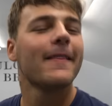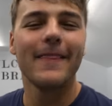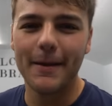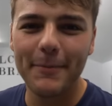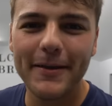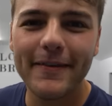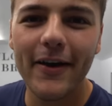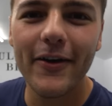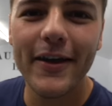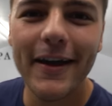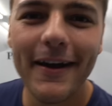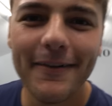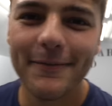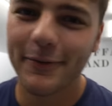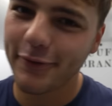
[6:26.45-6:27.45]
Let me tell you,
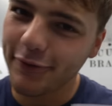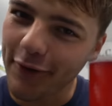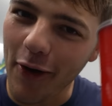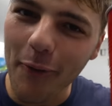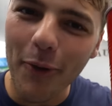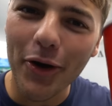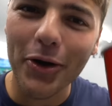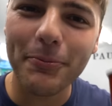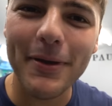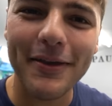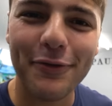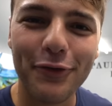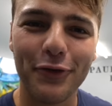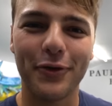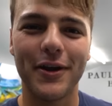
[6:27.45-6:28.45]
saltwater
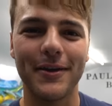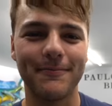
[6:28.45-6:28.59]
mystery.